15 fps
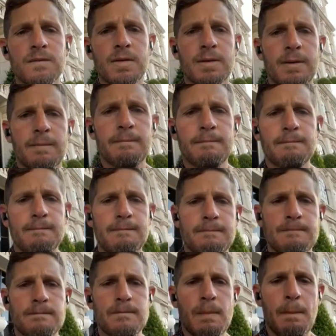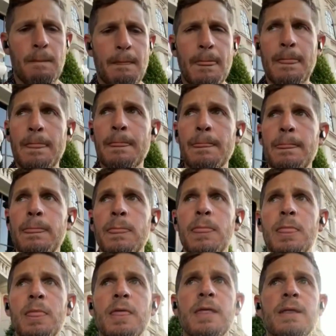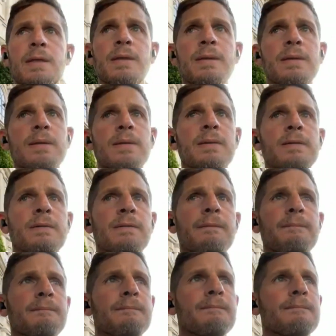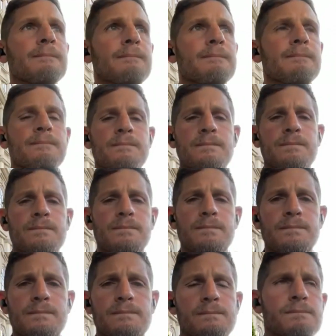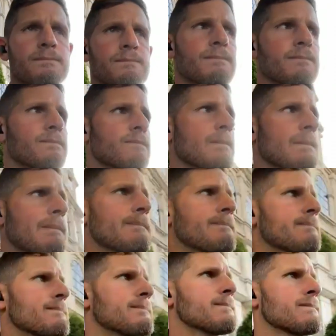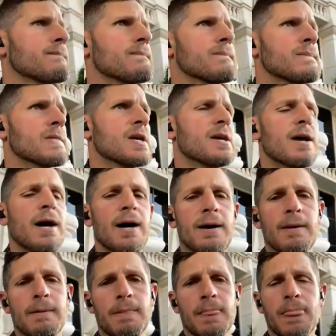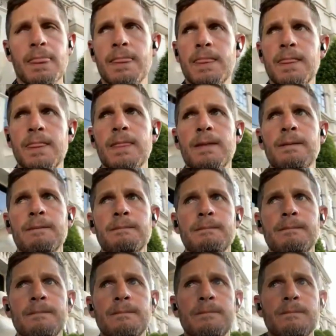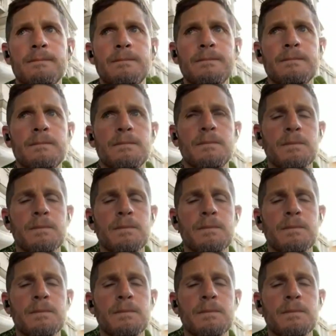(not speaking)